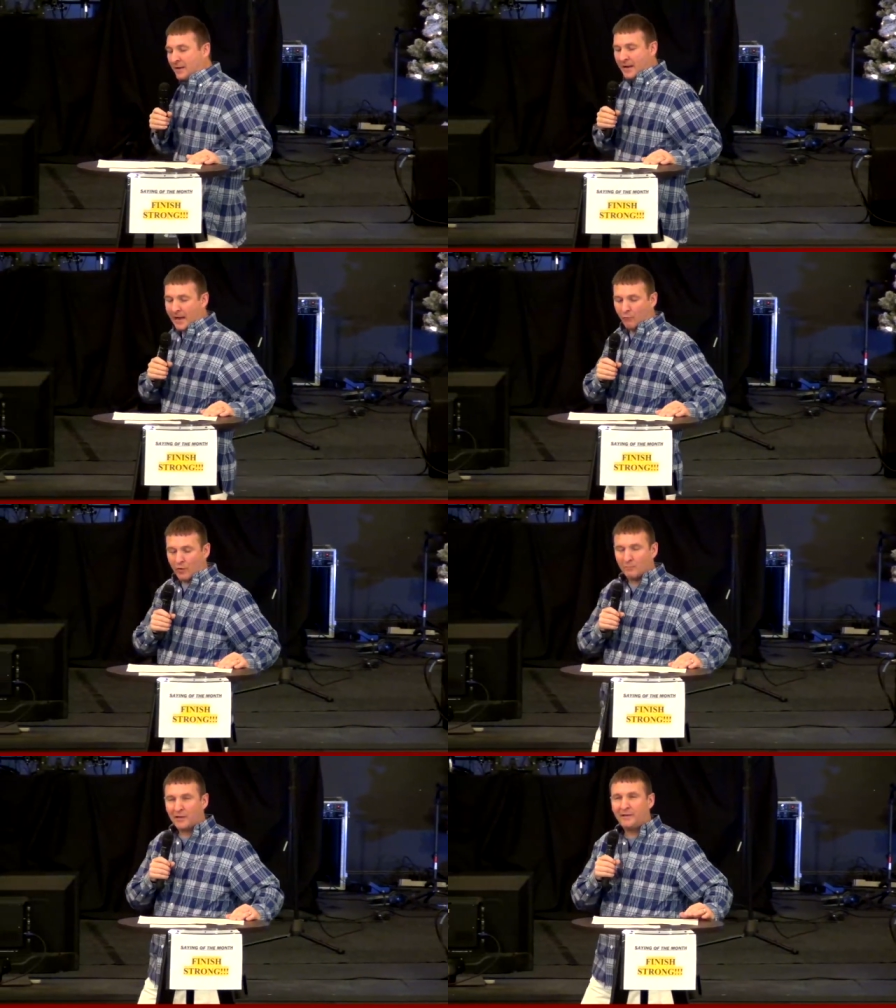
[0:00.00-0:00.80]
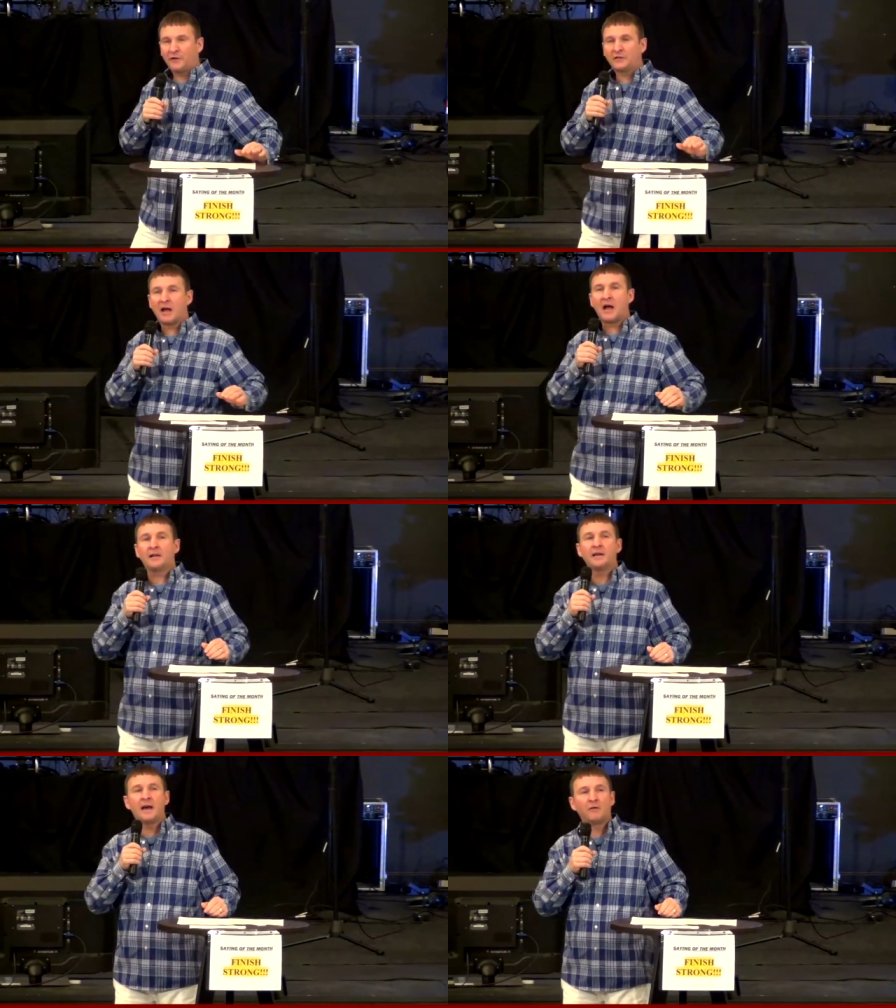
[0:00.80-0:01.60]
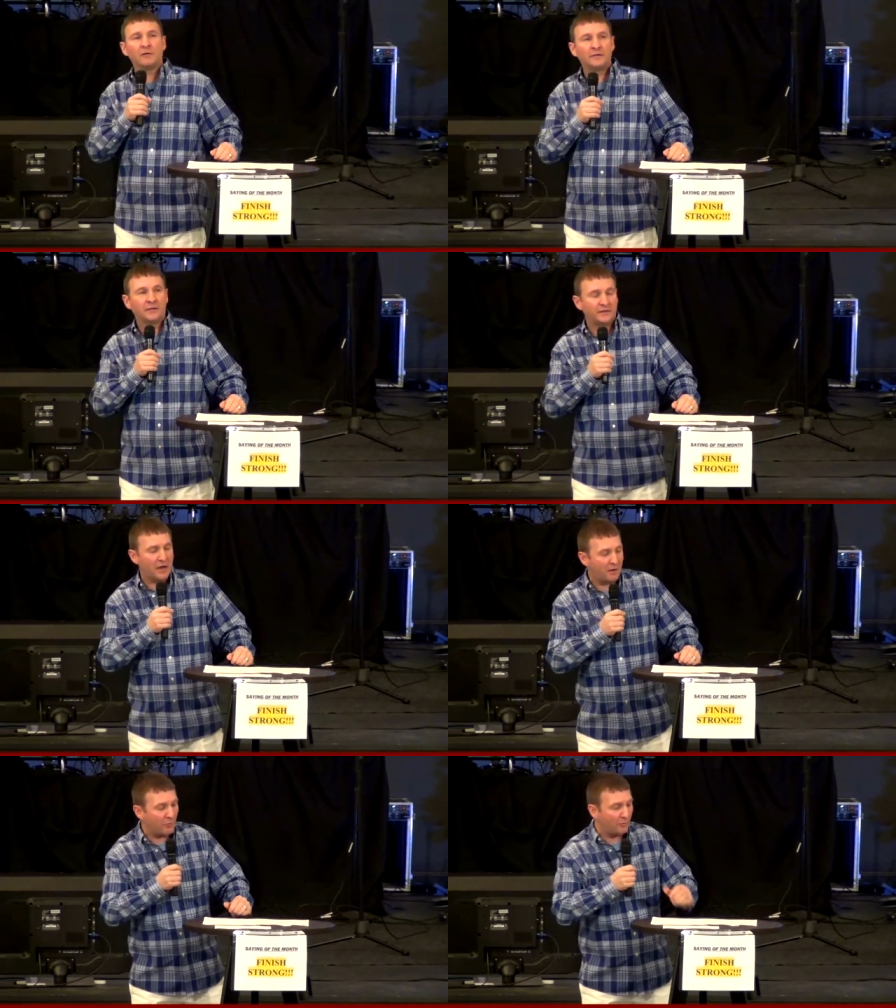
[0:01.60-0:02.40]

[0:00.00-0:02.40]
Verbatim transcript: And we're believing God not only to double,